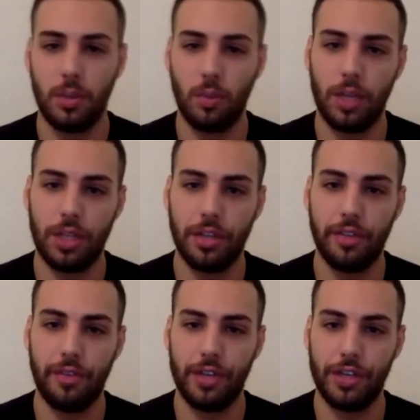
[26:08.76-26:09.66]
and what's their
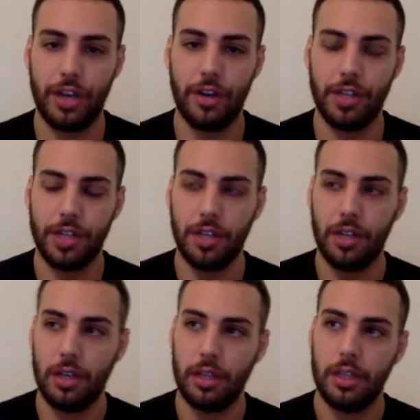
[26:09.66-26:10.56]
differentiators
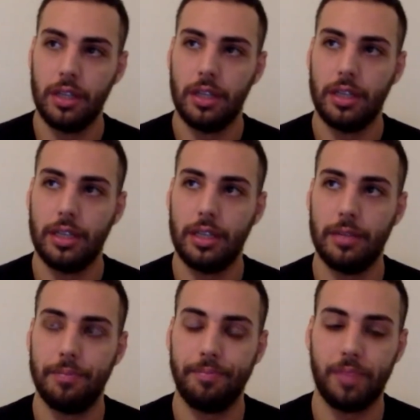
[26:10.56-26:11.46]

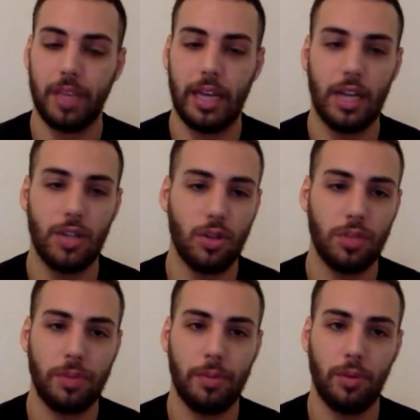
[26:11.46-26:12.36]
um, and also because
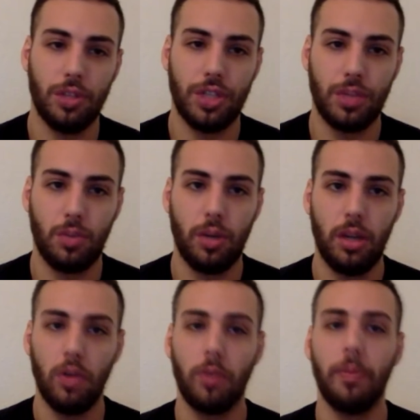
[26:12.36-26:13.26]
people just want to
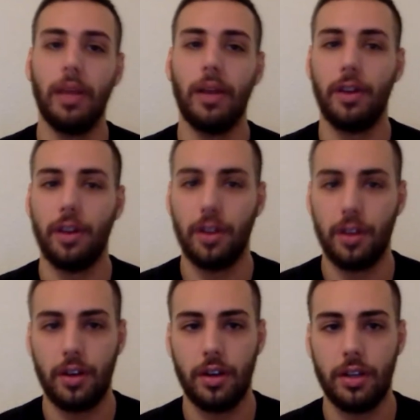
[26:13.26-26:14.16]
look bigger
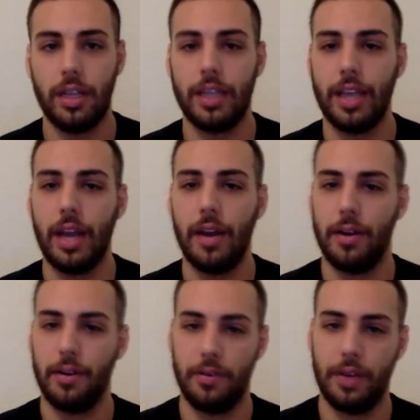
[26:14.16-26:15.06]
than they are
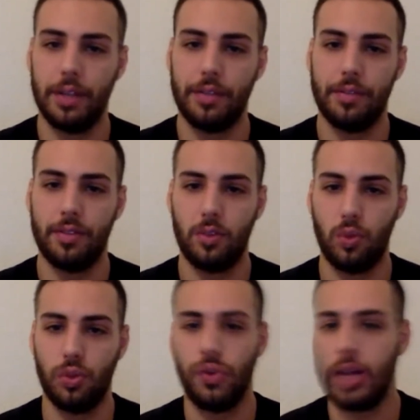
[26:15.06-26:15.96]
right to
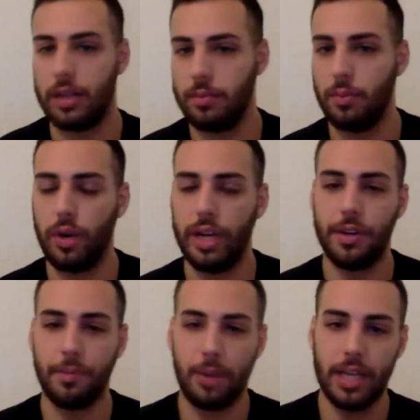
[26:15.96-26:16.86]
attract more
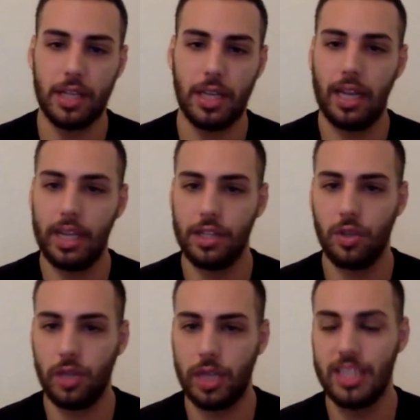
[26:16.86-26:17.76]
enterprise clients
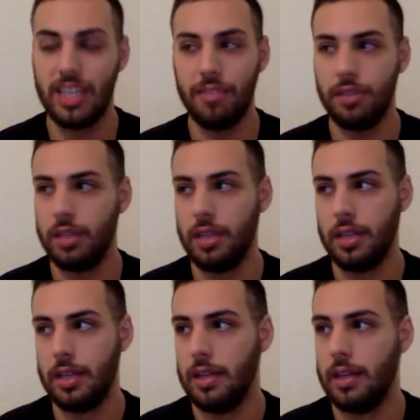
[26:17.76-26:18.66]
and all that stuff
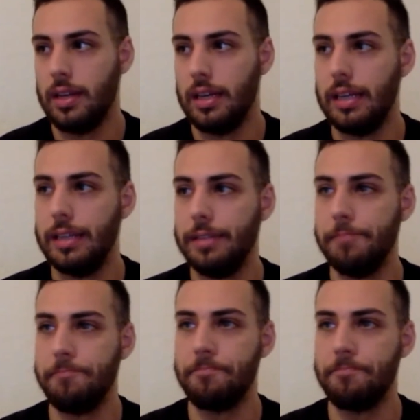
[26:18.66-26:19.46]
um,